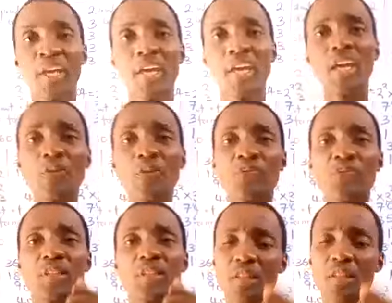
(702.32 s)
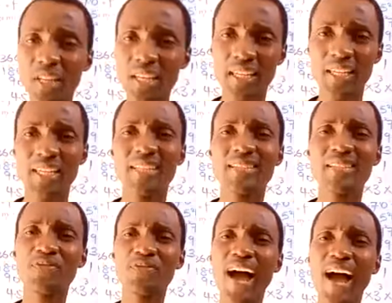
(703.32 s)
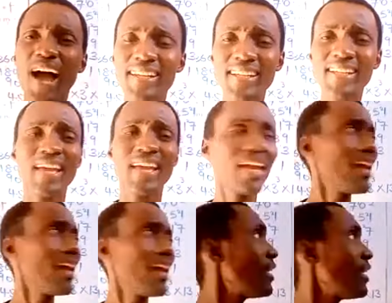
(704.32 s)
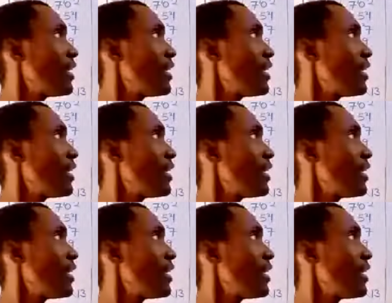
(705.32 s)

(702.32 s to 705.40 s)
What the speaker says: If 3 is dividing a